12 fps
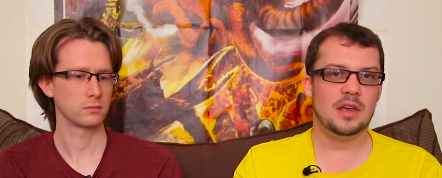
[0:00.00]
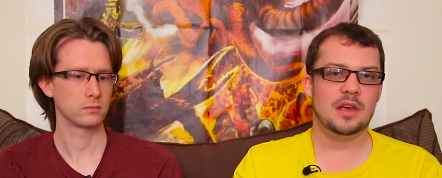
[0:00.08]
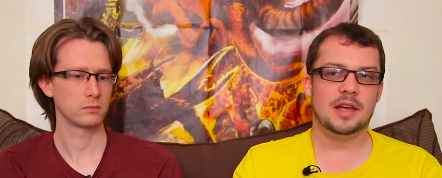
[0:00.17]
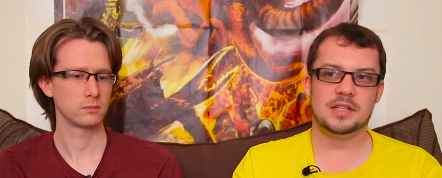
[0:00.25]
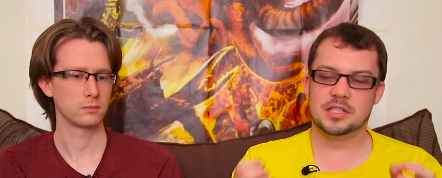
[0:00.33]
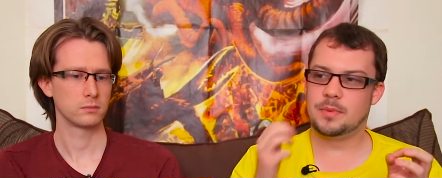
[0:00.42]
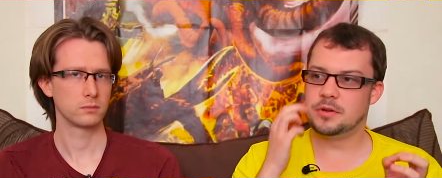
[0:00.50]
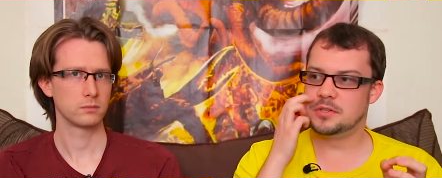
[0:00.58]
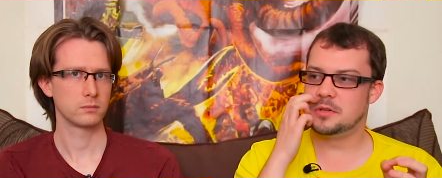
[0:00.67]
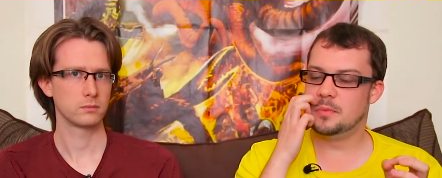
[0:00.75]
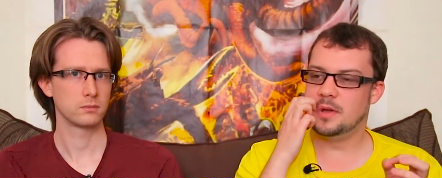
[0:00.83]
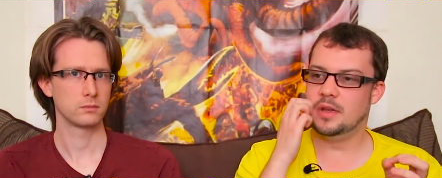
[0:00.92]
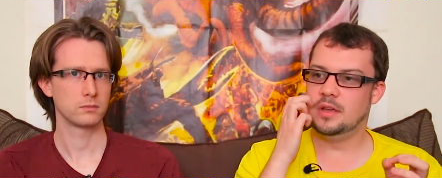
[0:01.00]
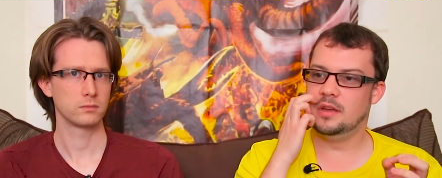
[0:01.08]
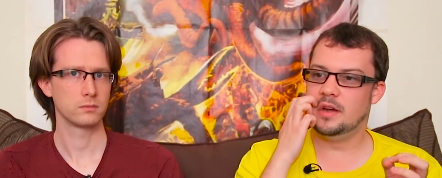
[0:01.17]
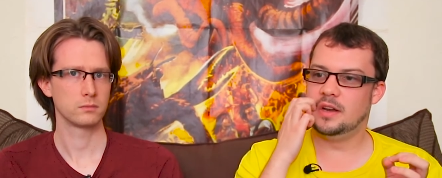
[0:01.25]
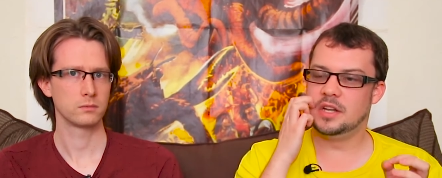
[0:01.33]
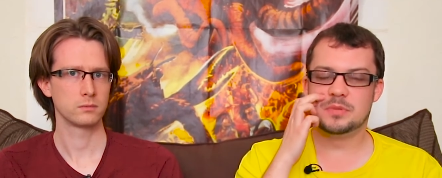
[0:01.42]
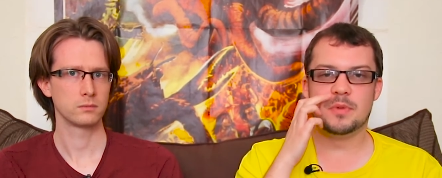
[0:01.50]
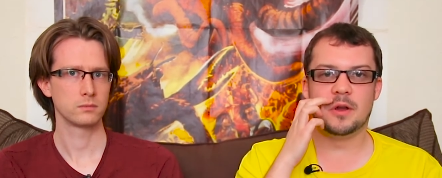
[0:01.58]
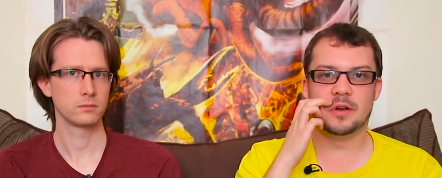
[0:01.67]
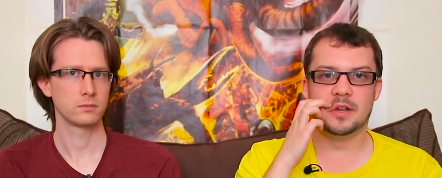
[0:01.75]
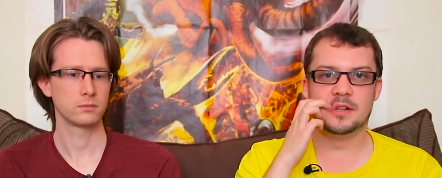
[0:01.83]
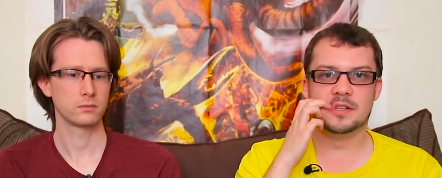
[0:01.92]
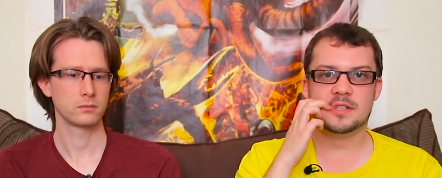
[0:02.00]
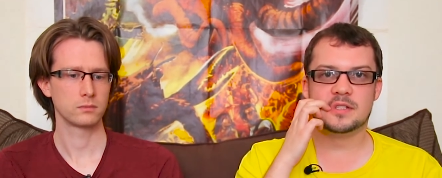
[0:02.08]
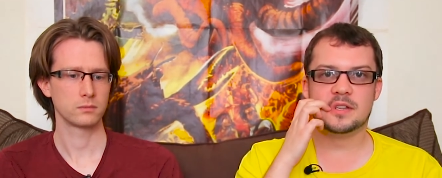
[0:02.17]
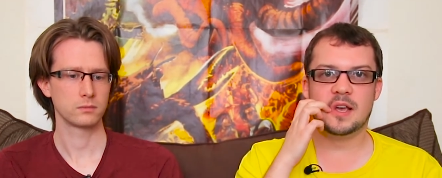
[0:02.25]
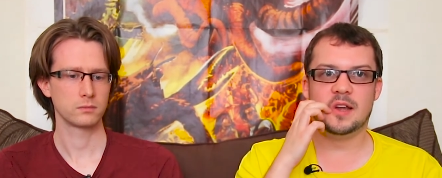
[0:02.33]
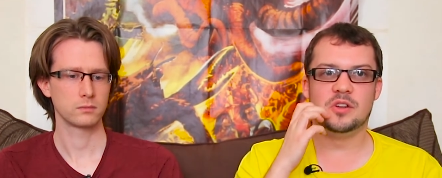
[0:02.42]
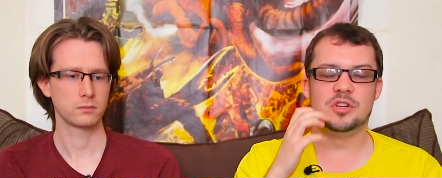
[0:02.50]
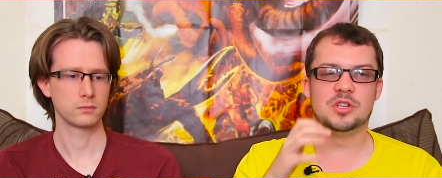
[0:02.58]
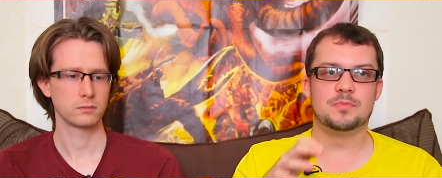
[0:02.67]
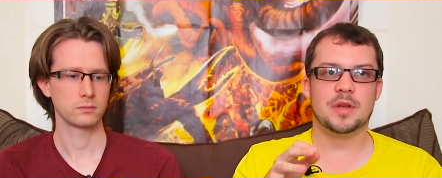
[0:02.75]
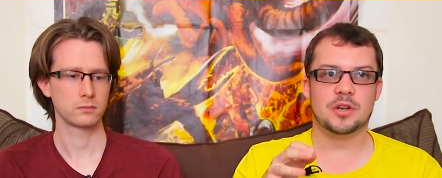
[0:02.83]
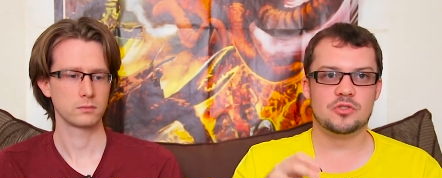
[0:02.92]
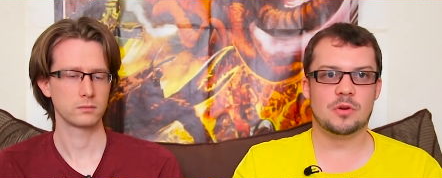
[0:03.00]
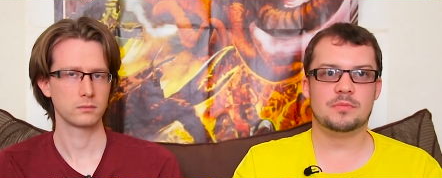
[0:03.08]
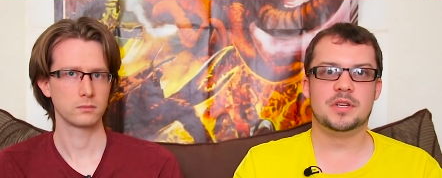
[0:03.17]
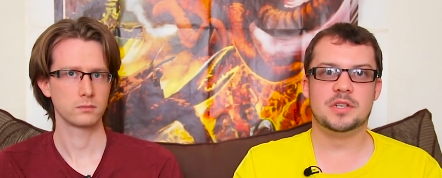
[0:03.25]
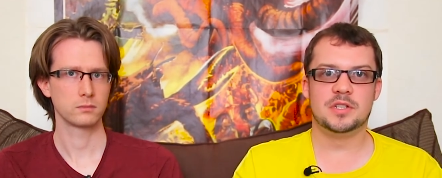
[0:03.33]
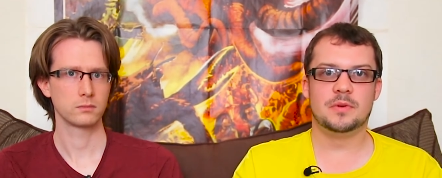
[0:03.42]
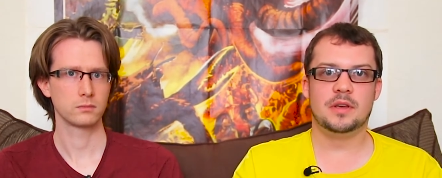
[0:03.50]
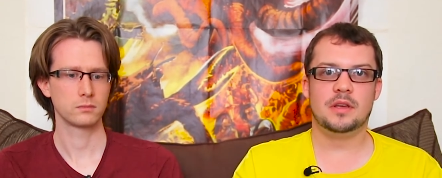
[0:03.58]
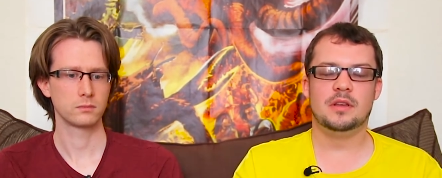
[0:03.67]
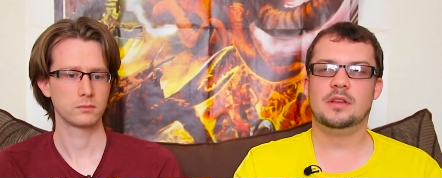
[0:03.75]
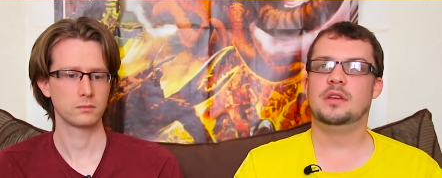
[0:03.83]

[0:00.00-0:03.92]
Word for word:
Speaker 1: It's supposed to be an experience, and you're just being dropped into it